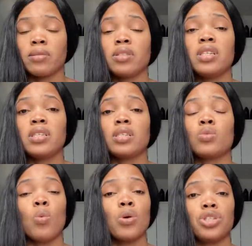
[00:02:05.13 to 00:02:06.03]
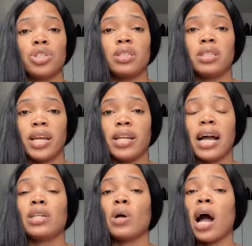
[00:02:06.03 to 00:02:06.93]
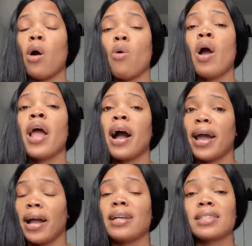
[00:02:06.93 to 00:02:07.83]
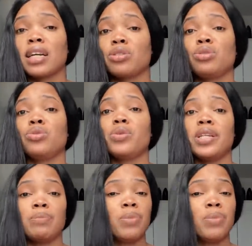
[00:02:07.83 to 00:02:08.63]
This is what she did and how I asked her to do it.